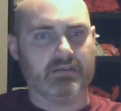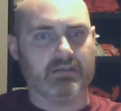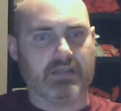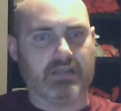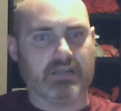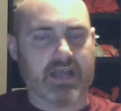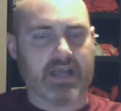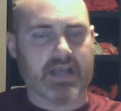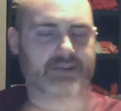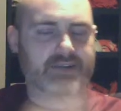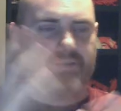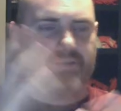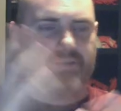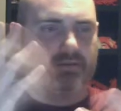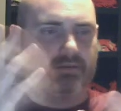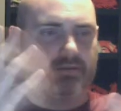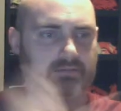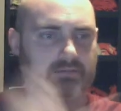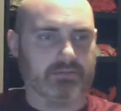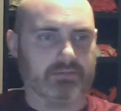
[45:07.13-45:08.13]
Azure
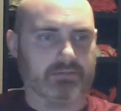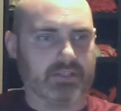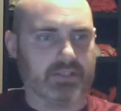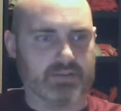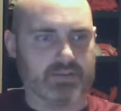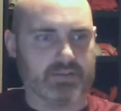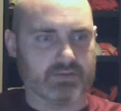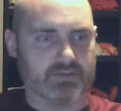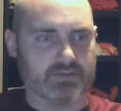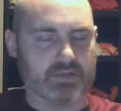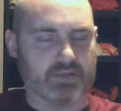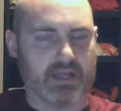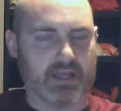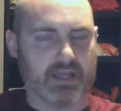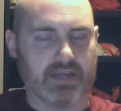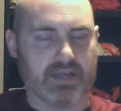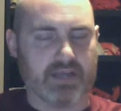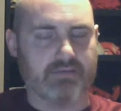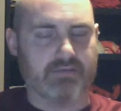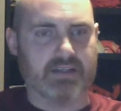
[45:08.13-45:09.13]
because I
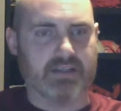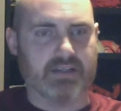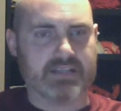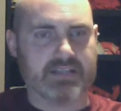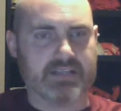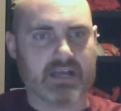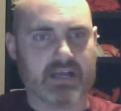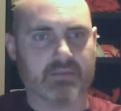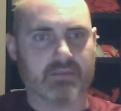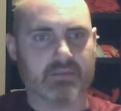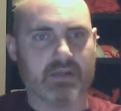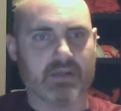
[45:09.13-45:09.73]
had free at the time.